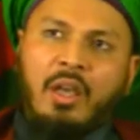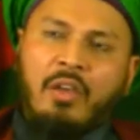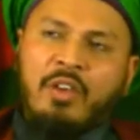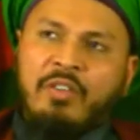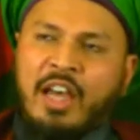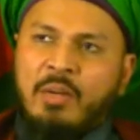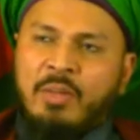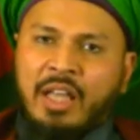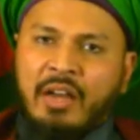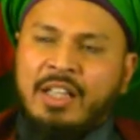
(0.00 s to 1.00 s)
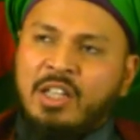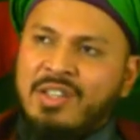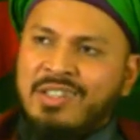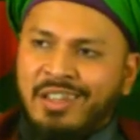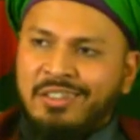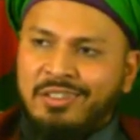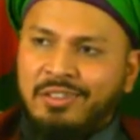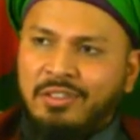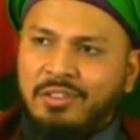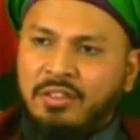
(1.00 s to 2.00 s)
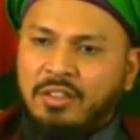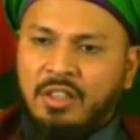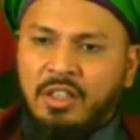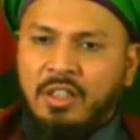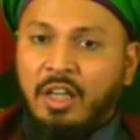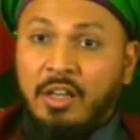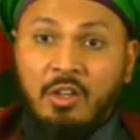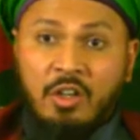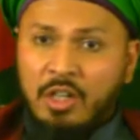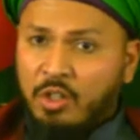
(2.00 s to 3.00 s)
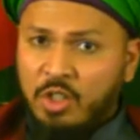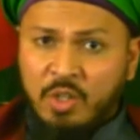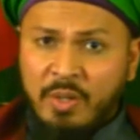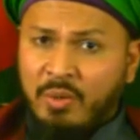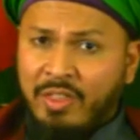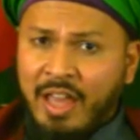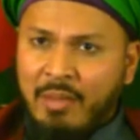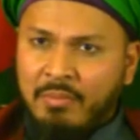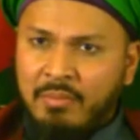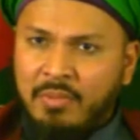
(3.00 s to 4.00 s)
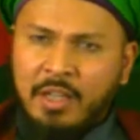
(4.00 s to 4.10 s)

If you have animal characteristics, and you're not going to be with them,